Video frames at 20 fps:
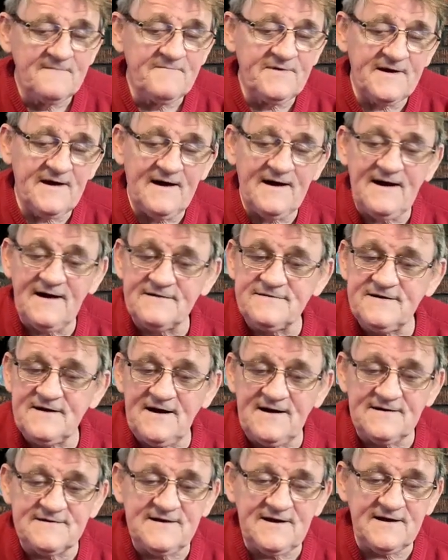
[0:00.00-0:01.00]
But
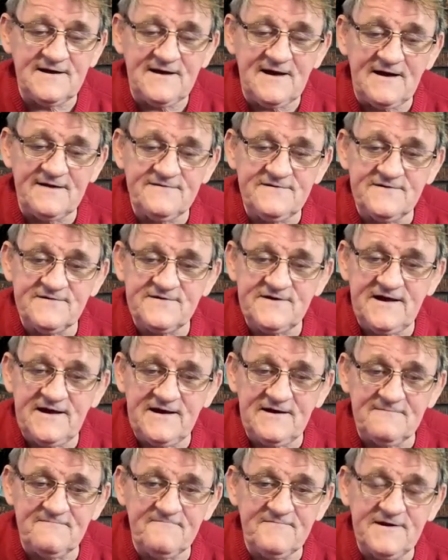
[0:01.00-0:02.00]
I tell you, I just
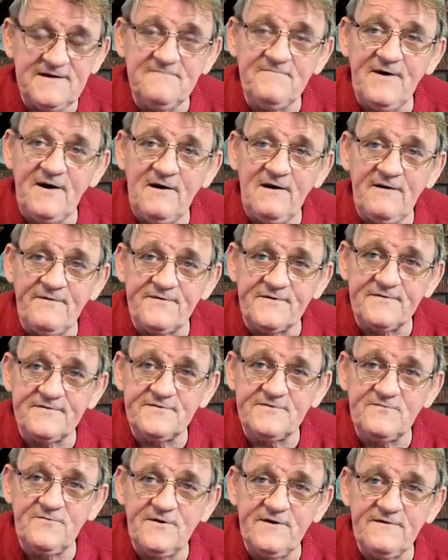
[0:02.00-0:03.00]
can't be
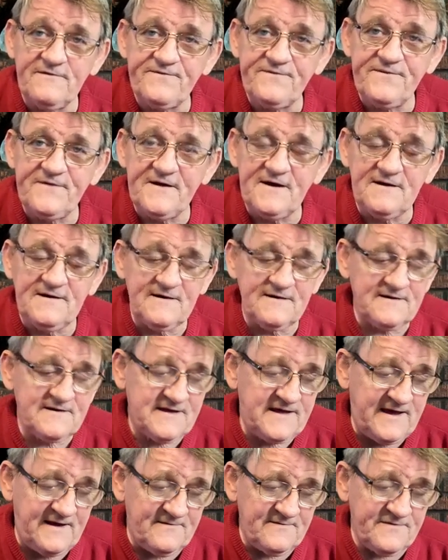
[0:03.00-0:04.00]
bothered with
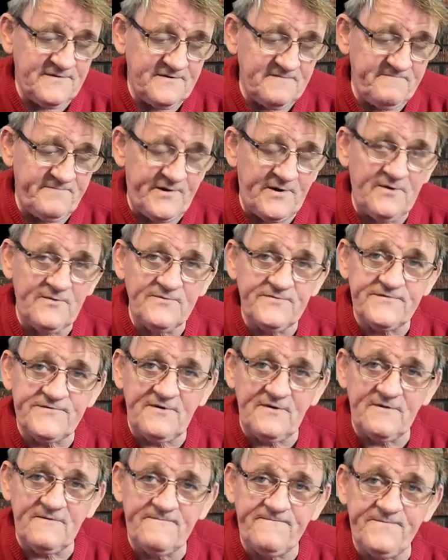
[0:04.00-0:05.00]
counting the bones
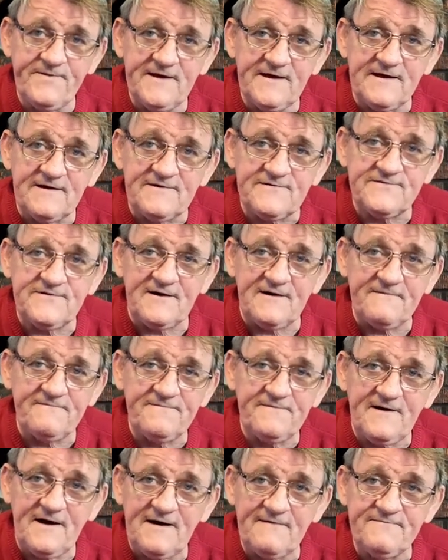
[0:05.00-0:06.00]
on a fish.
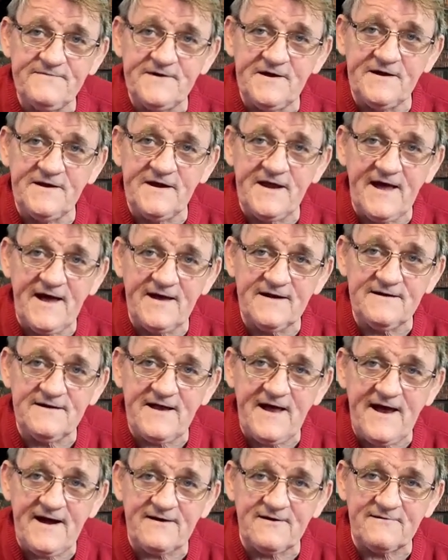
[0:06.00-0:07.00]
I've done that.
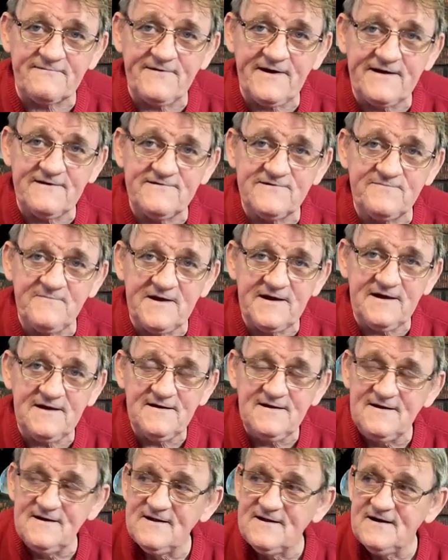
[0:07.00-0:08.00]
It aggravates me.
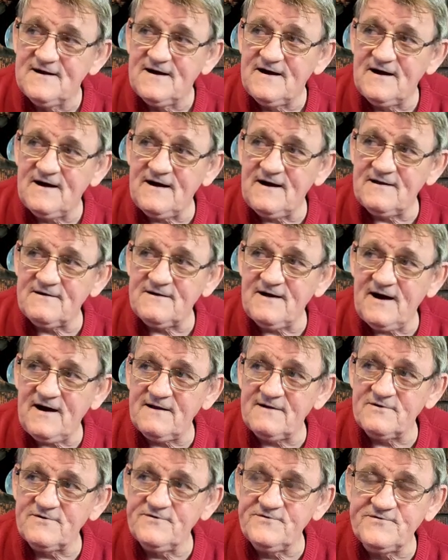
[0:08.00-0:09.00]

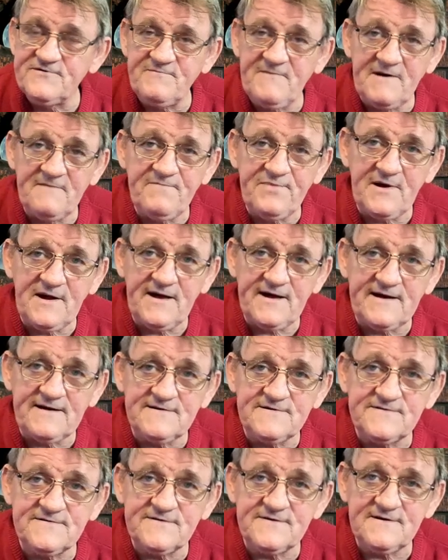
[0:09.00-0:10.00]
I lose my
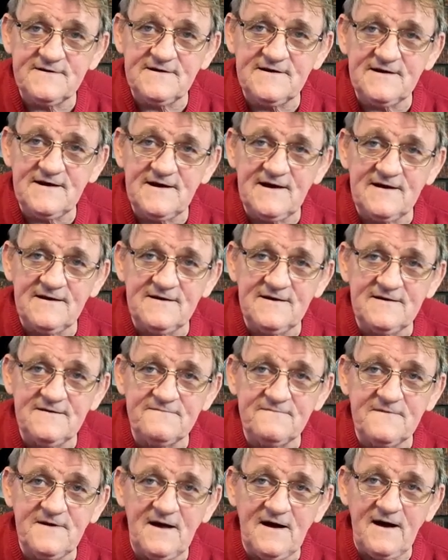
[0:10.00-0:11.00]
place,
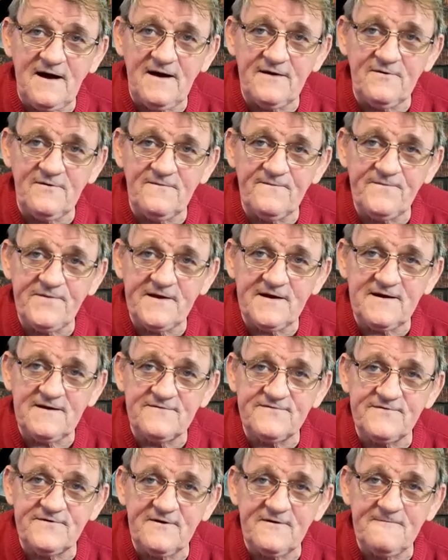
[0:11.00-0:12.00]
and I don't think
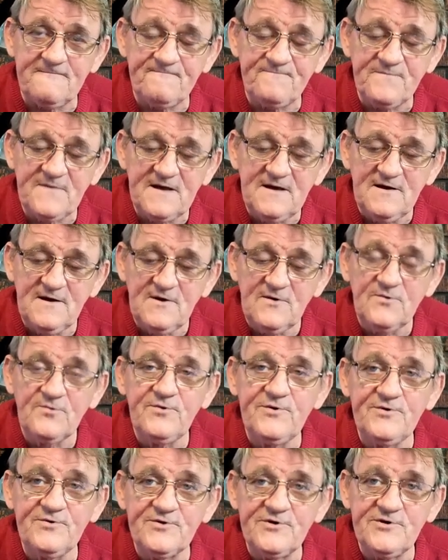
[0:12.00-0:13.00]
it's a
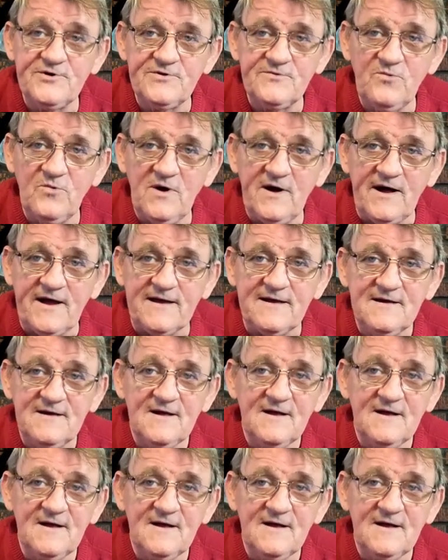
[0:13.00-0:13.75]
real good way.